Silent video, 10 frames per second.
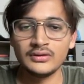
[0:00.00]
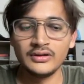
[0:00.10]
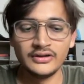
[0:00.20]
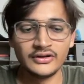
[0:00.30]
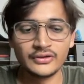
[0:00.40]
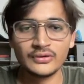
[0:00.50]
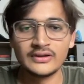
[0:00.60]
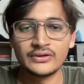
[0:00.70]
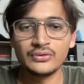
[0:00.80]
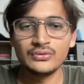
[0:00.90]
is
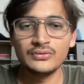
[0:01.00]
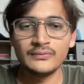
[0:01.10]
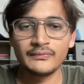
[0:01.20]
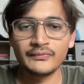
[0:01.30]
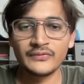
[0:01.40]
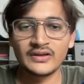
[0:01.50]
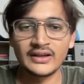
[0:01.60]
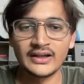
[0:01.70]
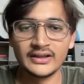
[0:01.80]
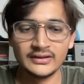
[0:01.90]
equals to
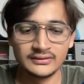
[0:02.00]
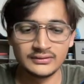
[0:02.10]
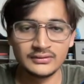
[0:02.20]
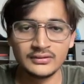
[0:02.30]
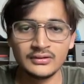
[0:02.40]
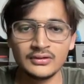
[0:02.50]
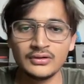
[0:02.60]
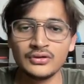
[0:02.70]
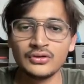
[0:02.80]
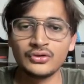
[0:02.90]
head.
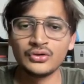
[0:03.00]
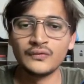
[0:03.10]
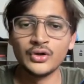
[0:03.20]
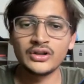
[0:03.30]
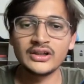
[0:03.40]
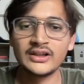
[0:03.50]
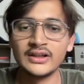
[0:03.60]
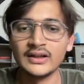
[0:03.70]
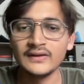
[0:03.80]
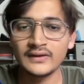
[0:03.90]
So what it
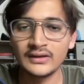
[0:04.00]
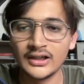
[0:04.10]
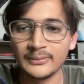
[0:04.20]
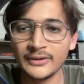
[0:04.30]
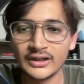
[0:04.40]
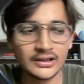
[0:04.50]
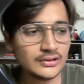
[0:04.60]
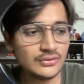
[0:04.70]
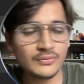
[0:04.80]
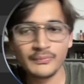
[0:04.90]
does, let me tell
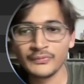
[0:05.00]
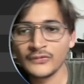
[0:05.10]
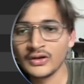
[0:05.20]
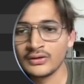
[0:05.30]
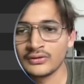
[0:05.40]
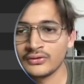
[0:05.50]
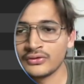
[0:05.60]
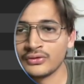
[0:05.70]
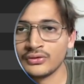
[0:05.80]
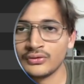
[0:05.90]
you.
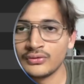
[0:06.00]
So